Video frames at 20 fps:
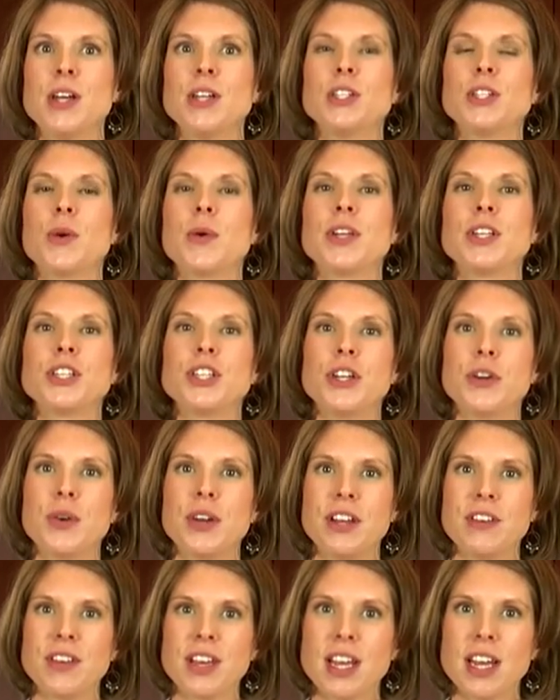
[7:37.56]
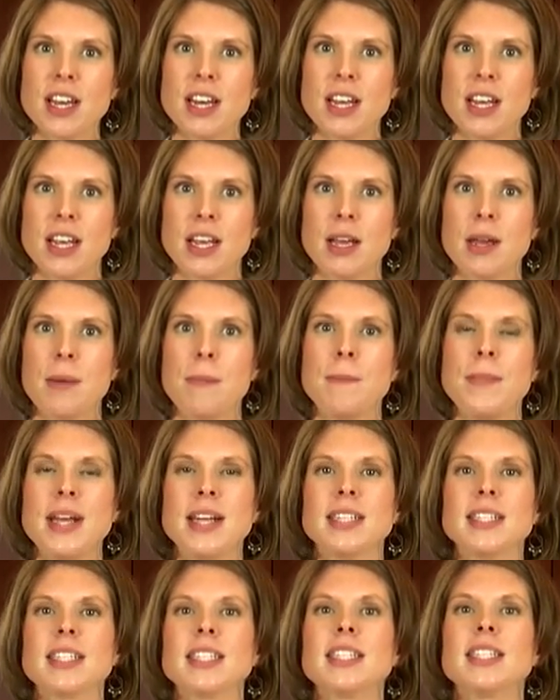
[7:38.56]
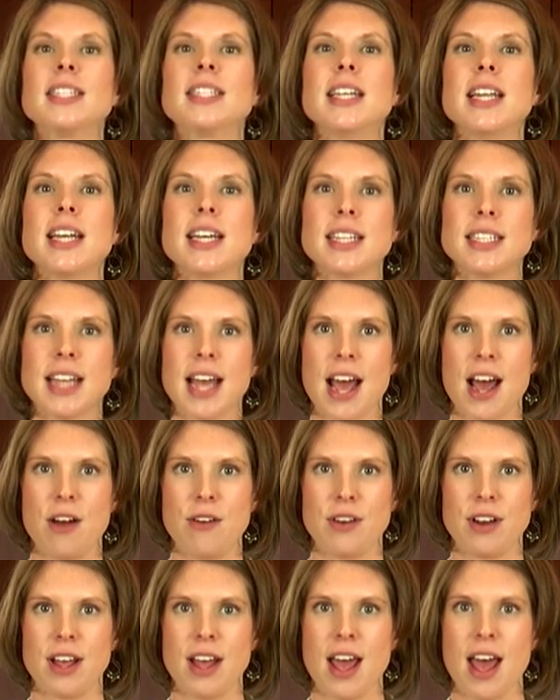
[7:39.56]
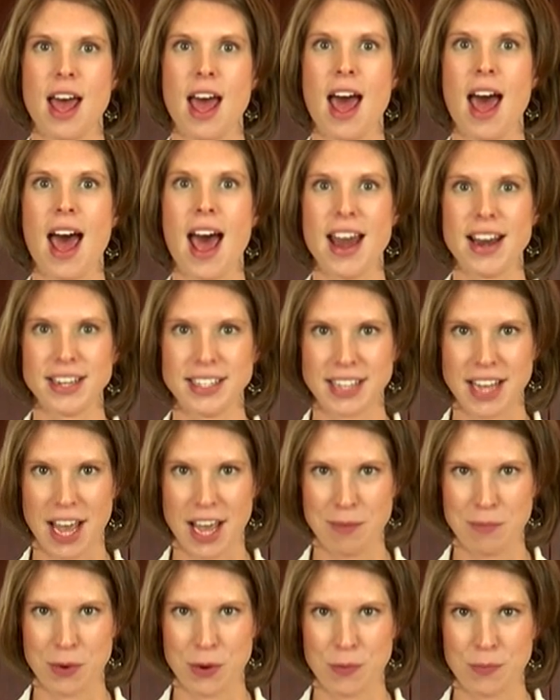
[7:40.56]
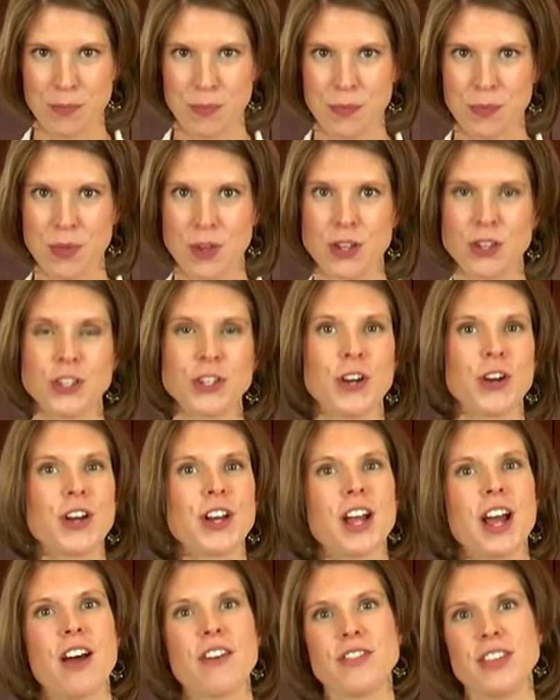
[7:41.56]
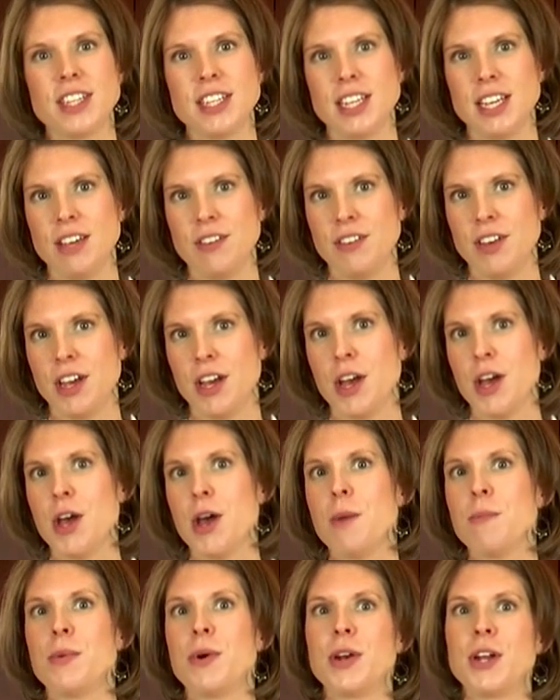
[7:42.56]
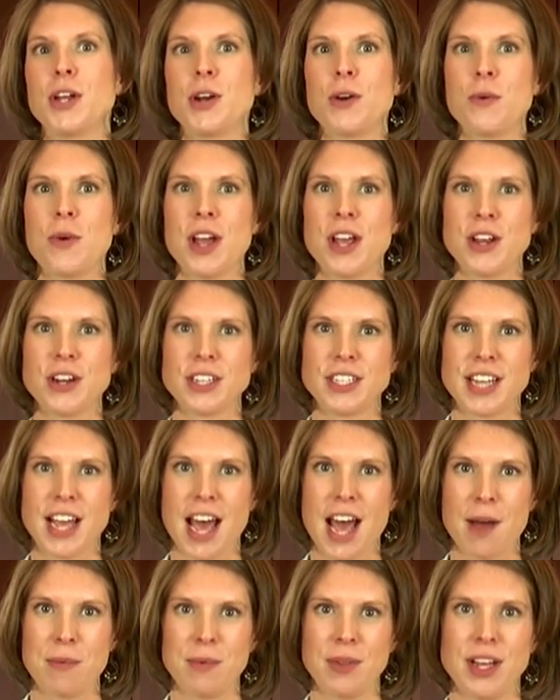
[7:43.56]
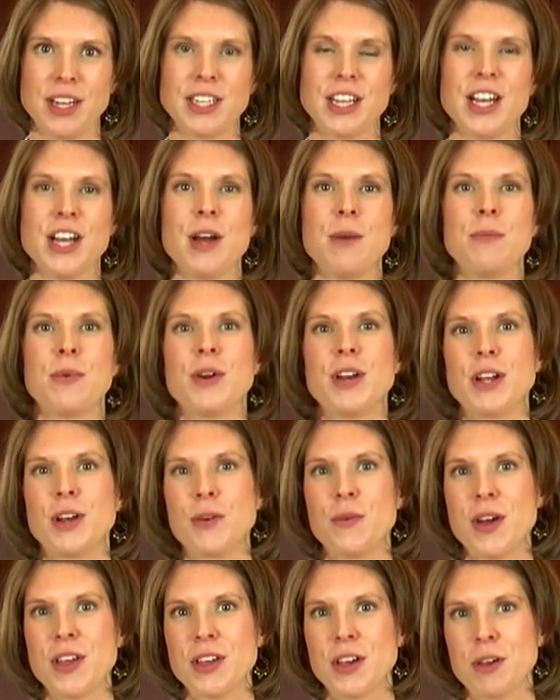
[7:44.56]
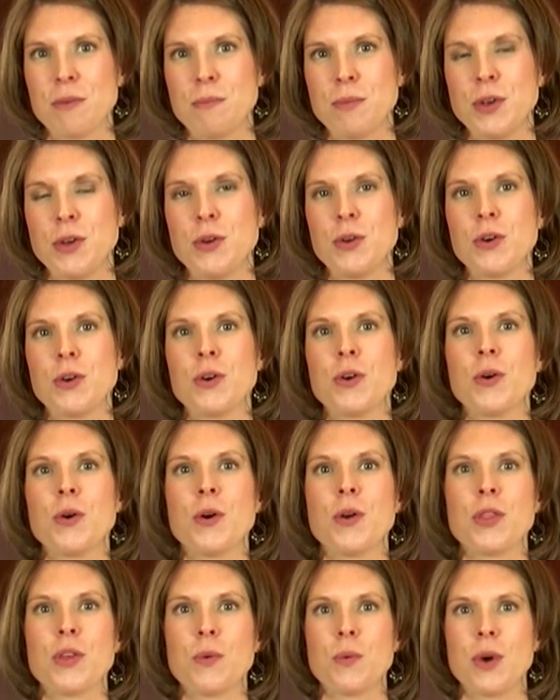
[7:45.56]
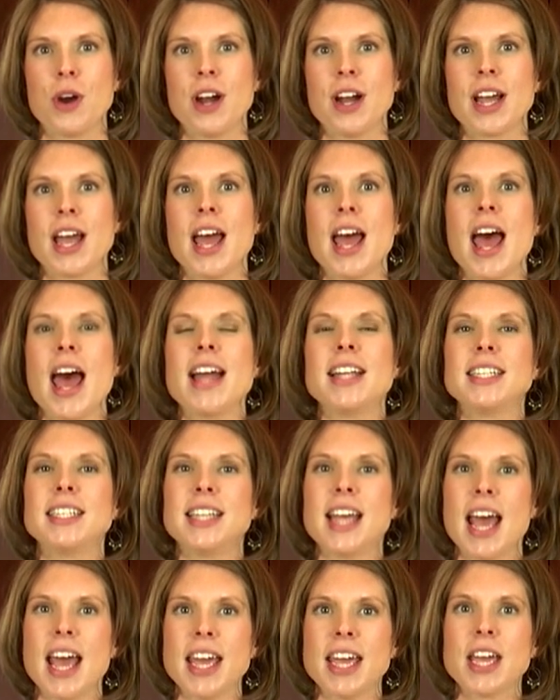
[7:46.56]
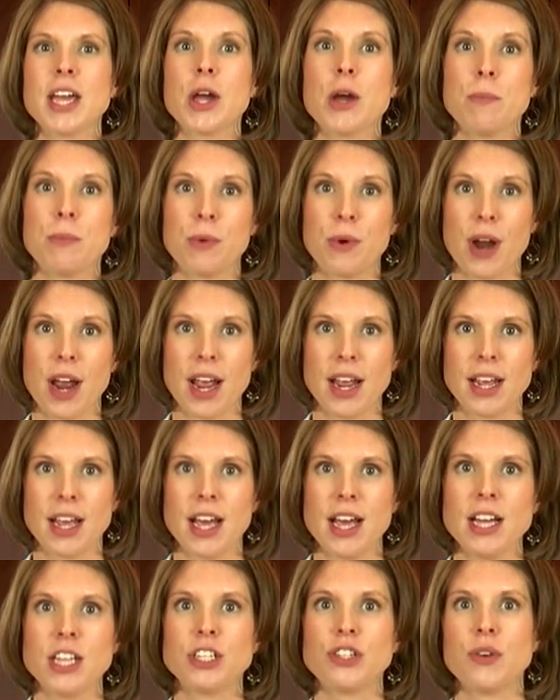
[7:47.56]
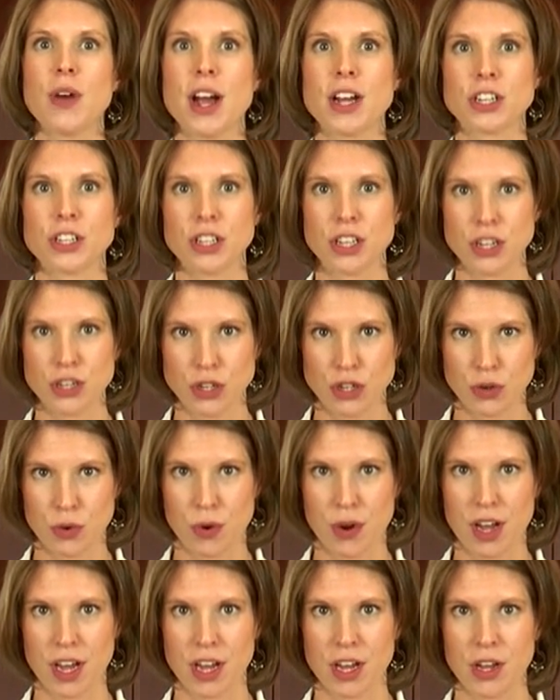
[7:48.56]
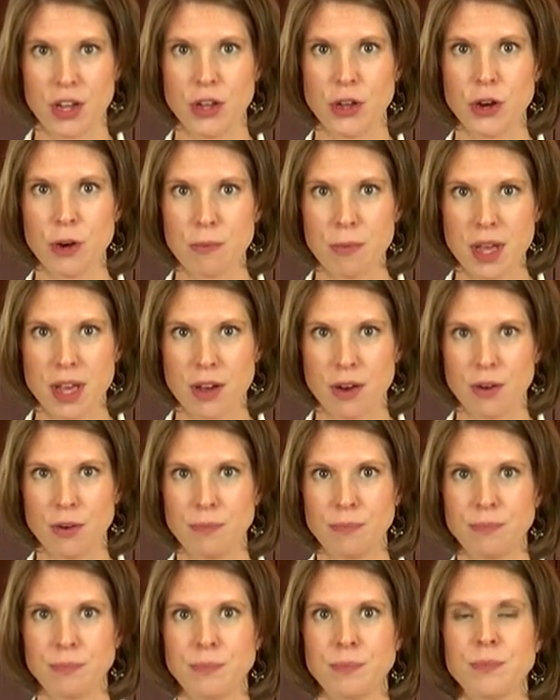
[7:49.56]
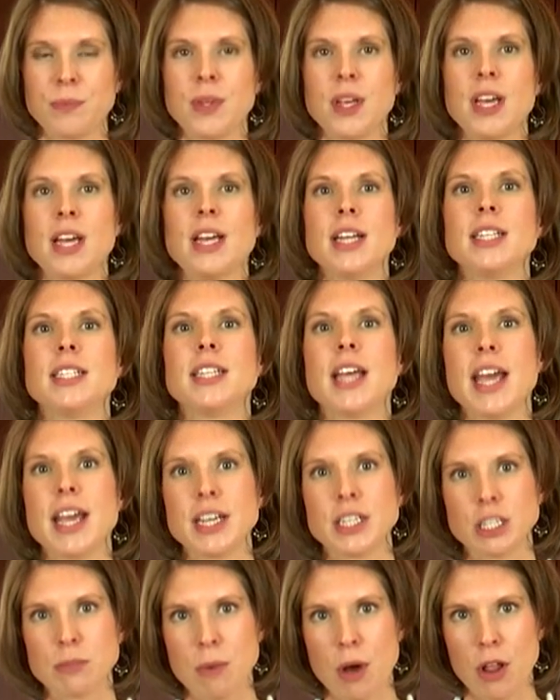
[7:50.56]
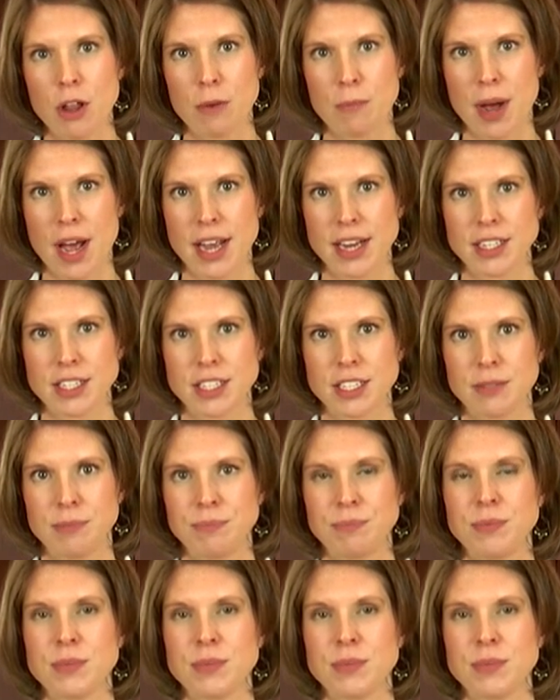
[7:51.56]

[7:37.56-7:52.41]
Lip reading: So intuitive eating means sitting down at a table, turning off the TV, putting away your tablet, putting away the computer or the work, and taking a break to actually enjoy your meal. Take smaller bites.